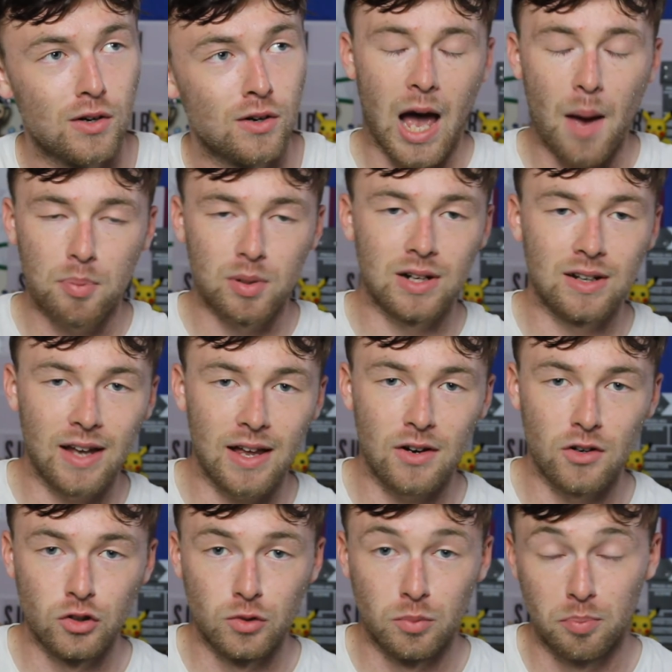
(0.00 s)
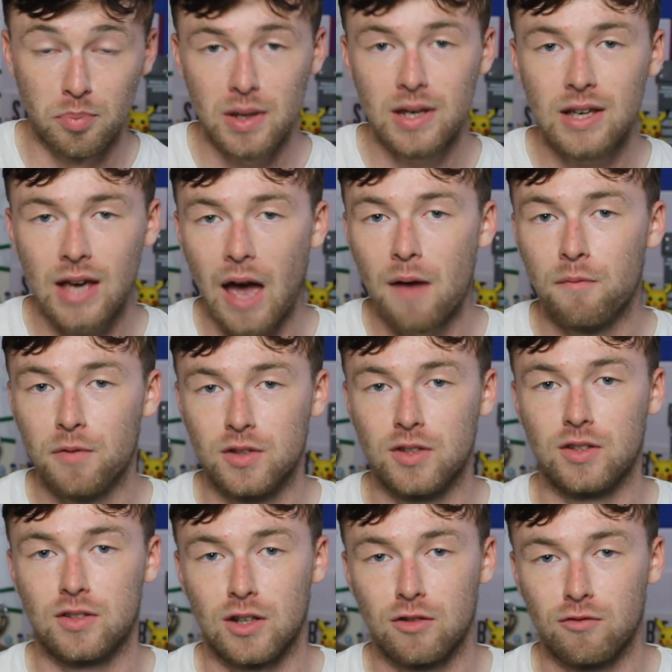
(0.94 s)
Capital letters, big
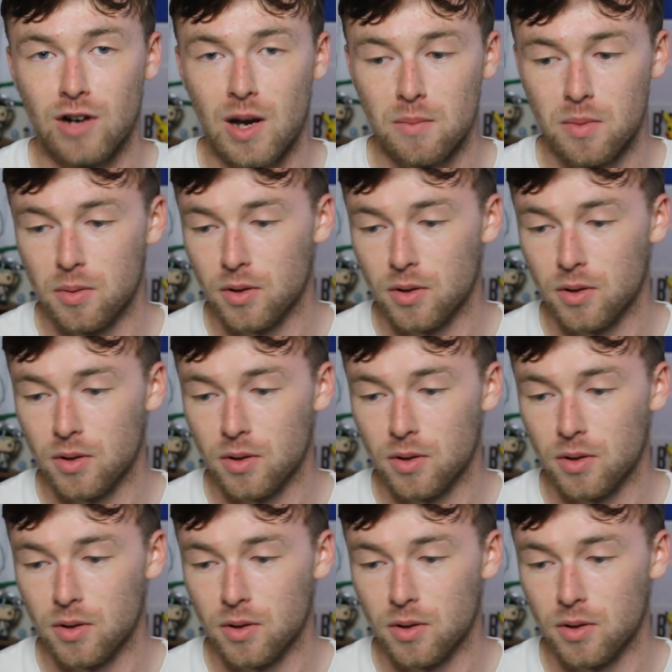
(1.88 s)
emphasis on ramble,